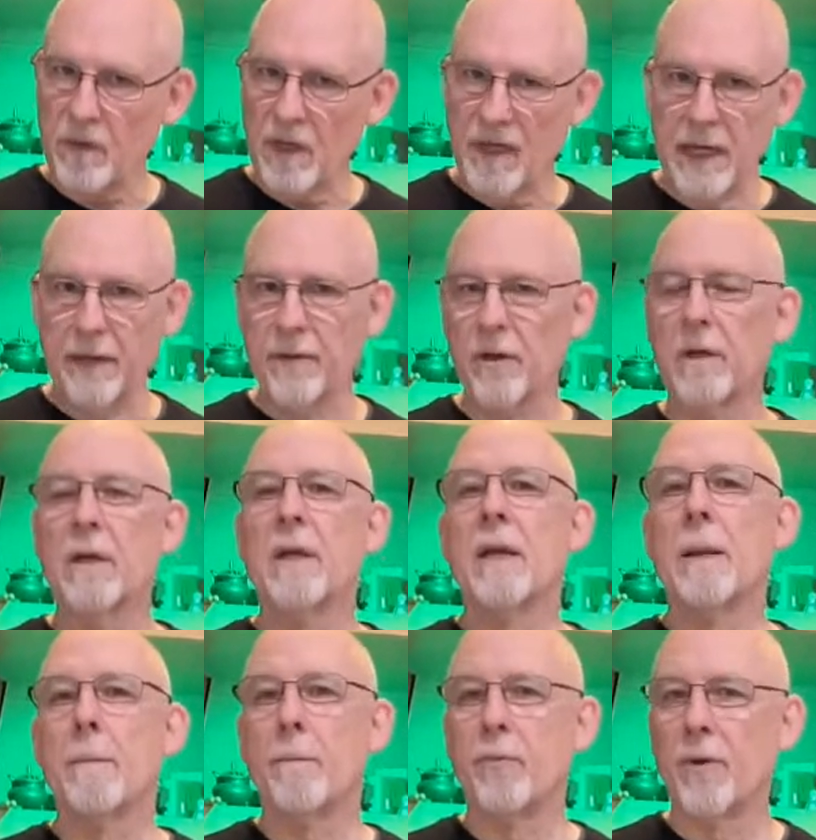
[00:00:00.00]
either
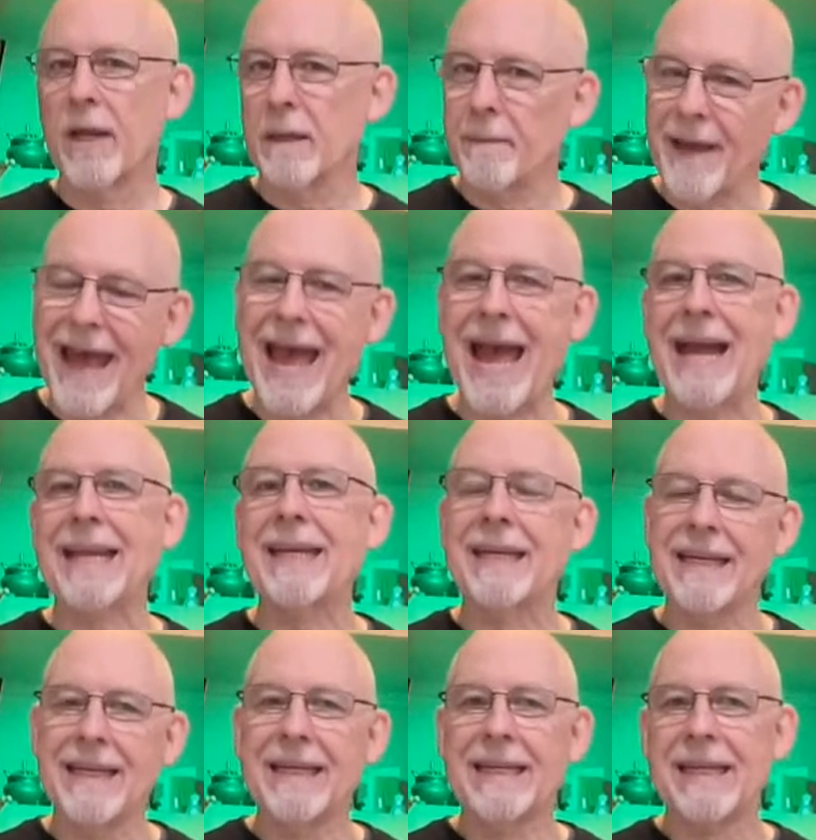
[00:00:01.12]
bring
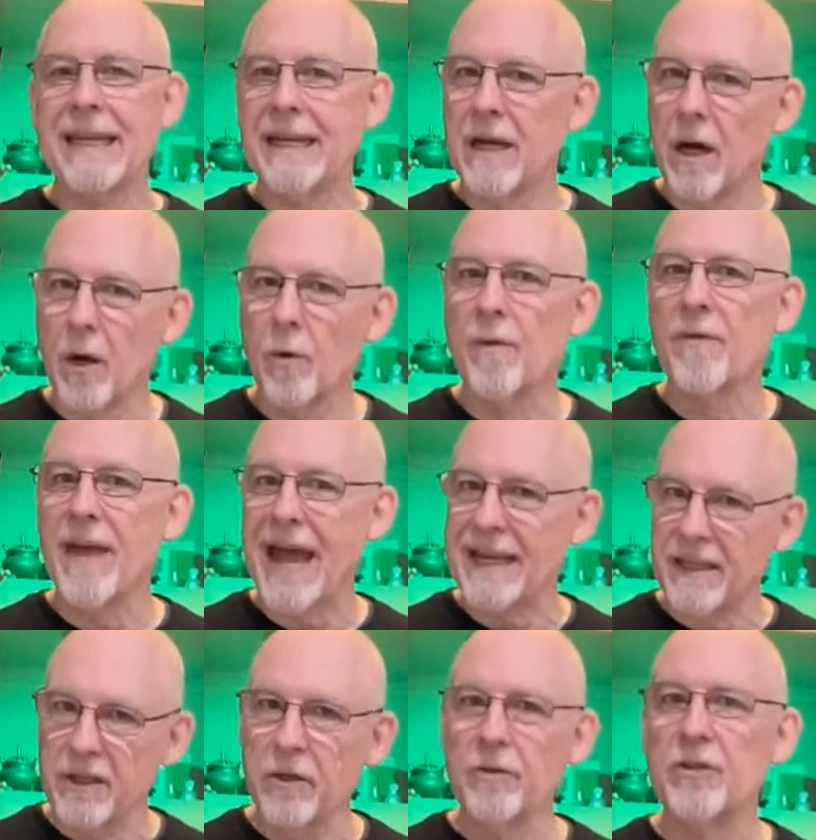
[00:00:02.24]
back,
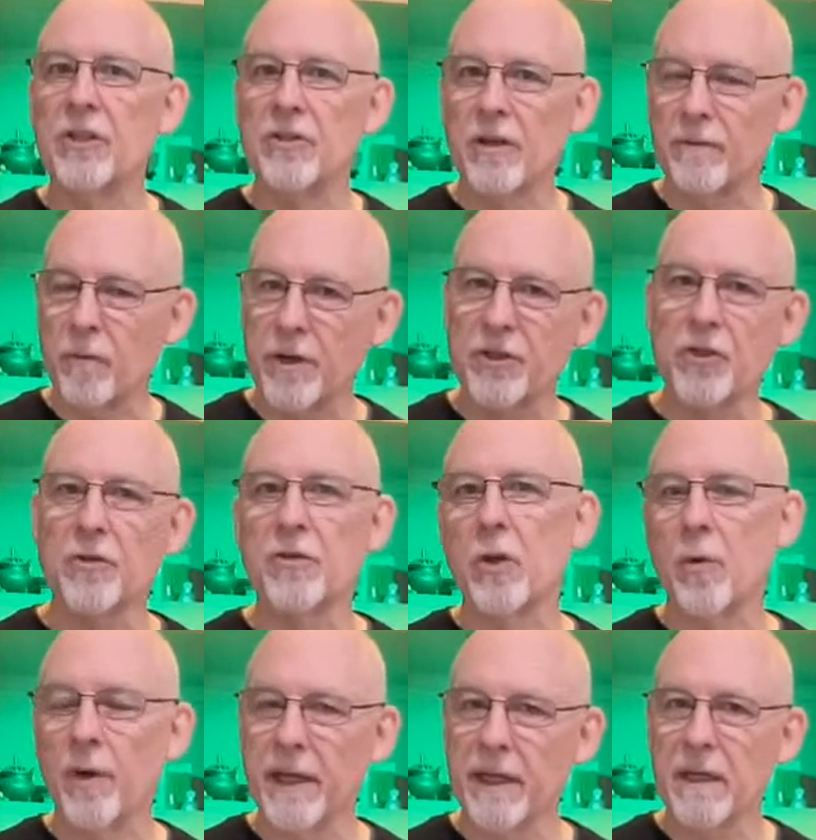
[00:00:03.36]
that usage of what you're
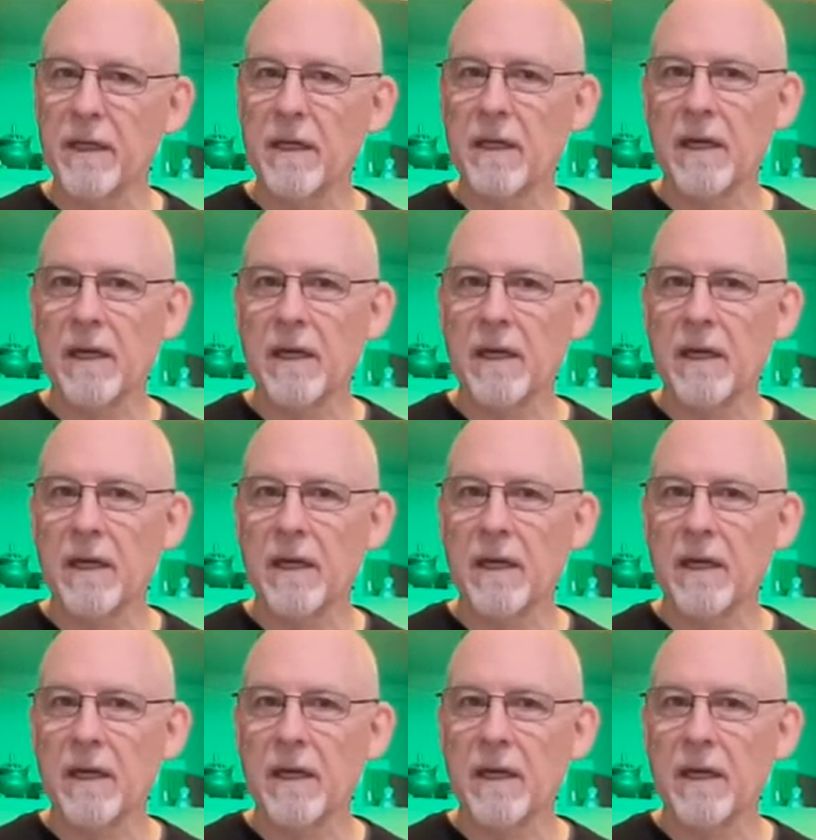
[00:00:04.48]
doing,